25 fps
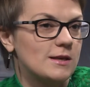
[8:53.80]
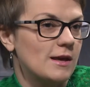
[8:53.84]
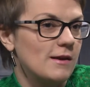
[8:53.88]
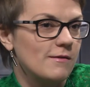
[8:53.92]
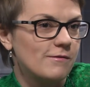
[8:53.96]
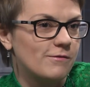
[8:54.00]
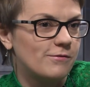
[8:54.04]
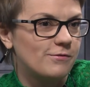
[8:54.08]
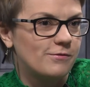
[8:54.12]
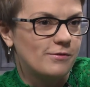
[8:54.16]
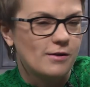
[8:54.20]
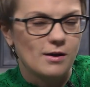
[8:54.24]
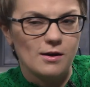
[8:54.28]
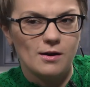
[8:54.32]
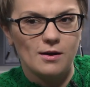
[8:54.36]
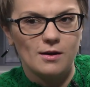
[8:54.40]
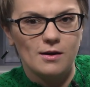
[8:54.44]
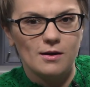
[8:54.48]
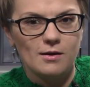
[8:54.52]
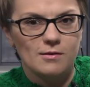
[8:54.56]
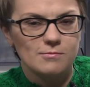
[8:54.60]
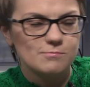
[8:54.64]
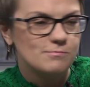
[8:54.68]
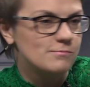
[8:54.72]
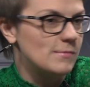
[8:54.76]
give
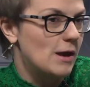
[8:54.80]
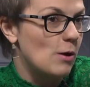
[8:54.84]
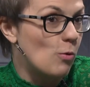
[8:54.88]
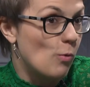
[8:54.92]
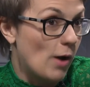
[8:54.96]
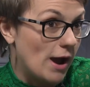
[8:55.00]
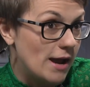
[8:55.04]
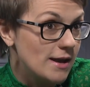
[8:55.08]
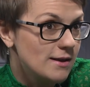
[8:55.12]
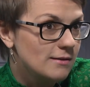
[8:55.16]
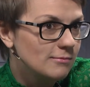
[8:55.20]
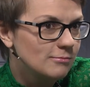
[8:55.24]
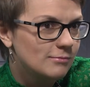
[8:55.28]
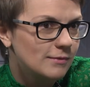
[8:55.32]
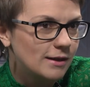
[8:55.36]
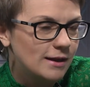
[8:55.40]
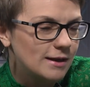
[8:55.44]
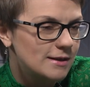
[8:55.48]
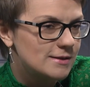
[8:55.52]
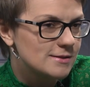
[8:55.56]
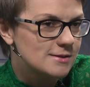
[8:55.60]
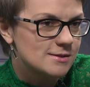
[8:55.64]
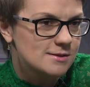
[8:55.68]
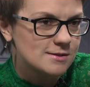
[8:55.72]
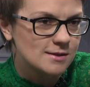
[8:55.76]
uh, away
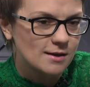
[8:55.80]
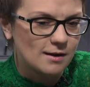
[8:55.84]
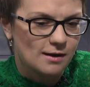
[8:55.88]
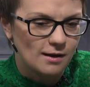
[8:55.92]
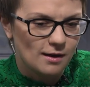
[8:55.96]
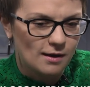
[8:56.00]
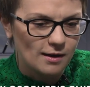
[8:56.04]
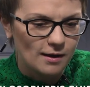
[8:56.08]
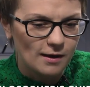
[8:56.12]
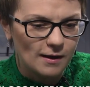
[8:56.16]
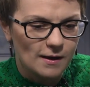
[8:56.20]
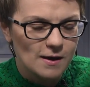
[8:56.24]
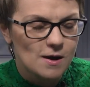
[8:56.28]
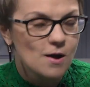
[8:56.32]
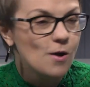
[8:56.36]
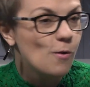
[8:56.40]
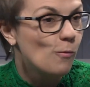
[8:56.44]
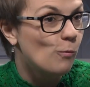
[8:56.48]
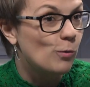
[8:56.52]
his uh,